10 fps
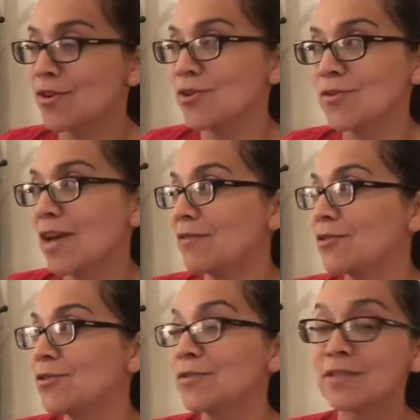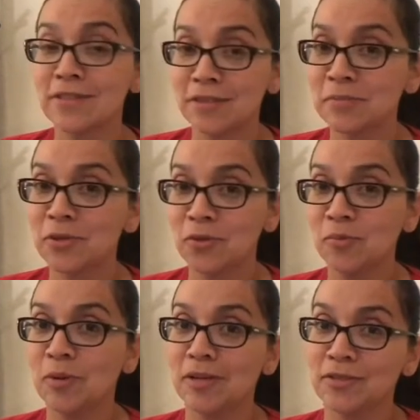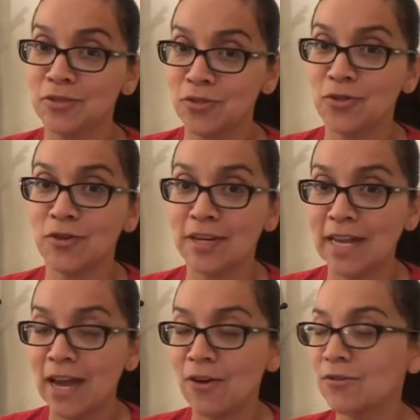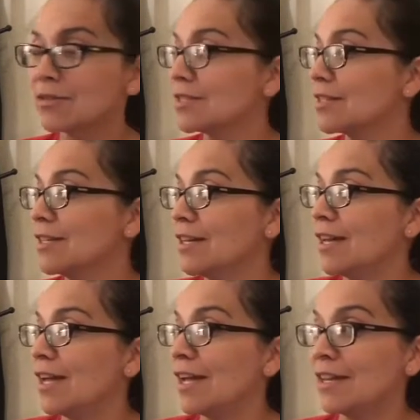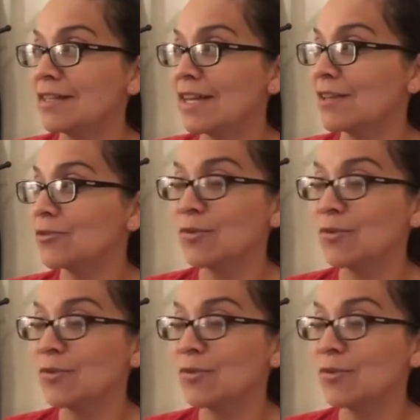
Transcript: All you have to do is clip the coupon to your account and at the